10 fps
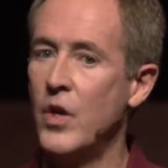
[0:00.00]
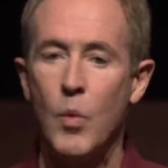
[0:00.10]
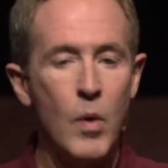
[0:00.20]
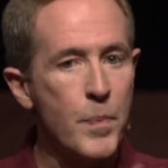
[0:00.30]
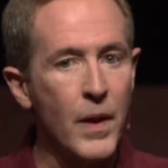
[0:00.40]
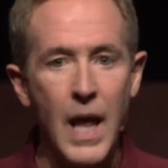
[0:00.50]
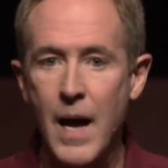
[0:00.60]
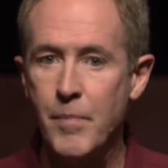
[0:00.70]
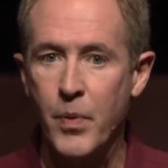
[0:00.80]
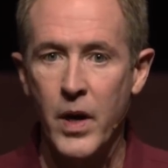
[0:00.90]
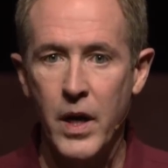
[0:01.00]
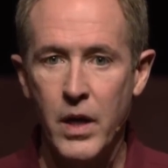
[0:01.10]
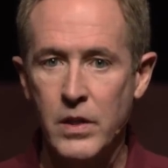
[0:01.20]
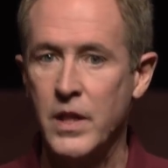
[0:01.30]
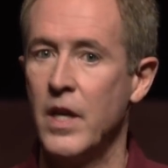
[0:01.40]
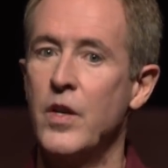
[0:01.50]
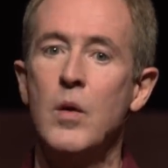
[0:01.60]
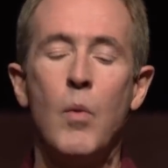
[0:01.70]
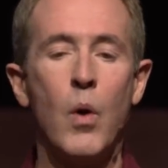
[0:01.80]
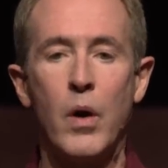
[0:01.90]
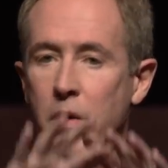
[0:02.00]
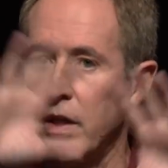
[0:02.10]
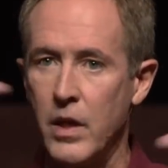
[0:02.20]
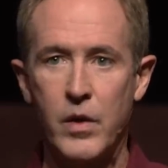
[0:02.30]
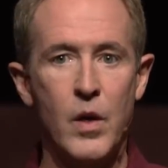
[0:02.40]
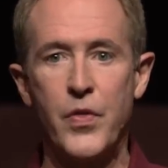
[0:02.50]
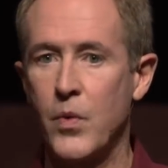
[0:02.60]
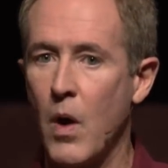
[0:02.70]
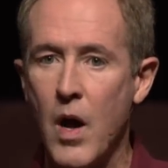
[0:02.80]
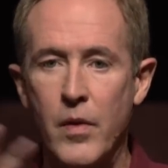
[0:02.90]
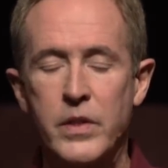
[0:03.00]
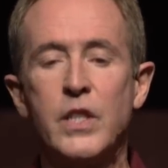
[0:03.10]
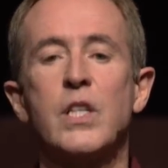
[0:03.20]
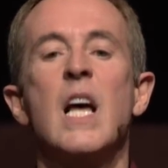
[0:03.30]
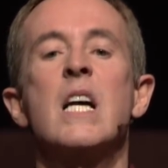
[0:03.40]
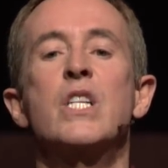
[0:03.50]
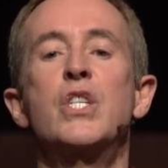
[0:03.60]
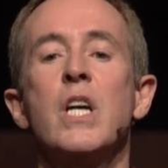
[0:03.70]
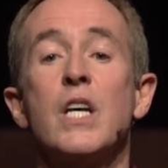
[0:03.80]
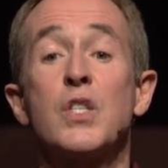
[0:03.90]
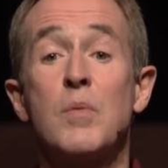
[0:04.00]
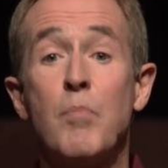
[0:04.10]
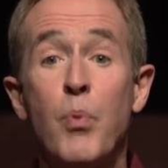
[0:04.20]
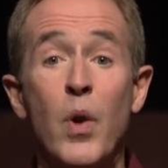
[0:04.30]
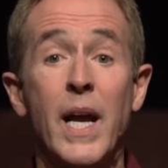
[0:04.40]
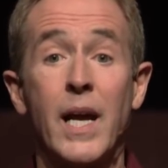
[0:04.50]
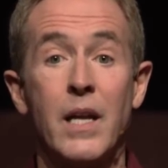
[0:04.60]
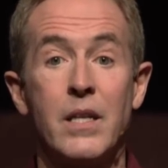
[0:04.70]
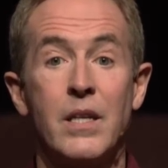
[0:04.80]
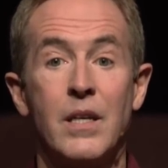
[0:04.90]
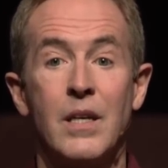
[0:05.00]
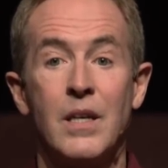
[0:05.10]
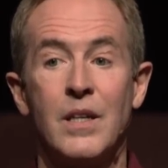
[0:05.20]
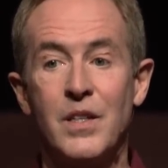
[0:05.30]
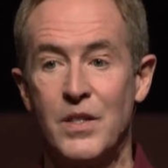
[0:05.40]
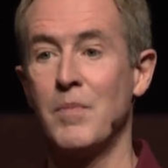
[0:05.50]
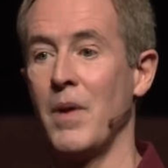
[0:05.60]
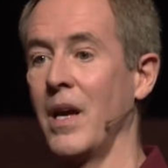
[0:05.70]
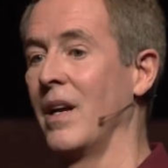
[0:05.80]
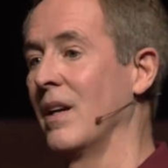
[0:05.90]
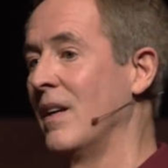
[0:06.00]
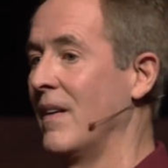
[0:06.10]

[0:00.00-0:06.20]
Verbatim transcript: no more polite prayers, no more, you know, go through all the, just bring it to me.